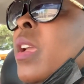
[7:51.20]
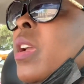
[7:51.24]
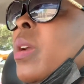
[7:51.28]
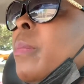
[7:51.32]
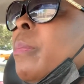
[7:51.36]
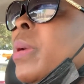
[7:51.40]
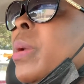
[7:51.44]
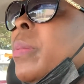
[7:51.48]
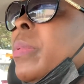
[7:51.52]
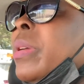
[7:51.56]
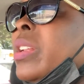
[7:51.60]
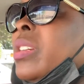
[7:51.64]

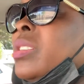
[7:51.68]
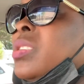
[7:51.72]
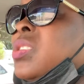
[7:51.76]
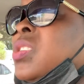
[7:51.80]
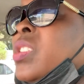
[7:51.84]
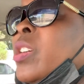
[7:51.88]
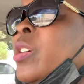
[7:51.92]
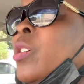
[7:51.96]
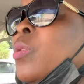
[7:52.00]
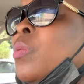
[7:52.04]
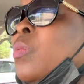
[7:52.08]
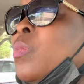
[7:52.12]
Maybe they
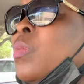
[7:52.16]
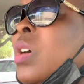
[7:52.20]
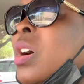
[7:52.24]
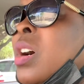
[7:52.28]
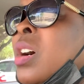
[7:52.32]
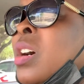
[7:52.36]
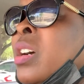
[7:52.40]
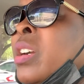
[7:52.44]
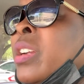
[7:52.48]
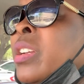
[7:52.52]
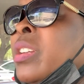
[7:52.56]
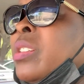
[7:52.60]
sell
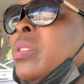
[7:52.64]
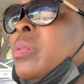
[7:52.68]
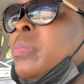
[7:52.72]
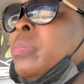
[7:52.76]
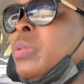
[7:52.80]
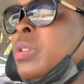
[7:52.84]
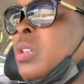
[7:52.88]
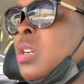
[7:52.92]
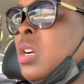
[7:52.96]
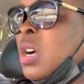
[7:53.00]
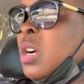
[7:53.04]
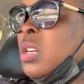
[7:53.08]
wine,
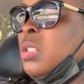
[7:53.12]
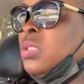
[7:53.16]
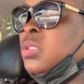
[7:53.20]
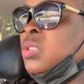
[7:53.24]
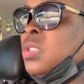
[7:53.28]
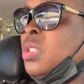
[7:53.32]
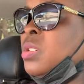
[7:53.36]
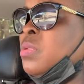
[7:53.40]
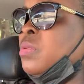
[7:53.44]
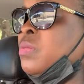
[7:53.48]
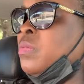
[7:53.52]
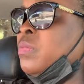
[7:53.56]

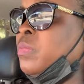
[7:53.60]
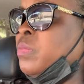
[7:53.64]
Picasso.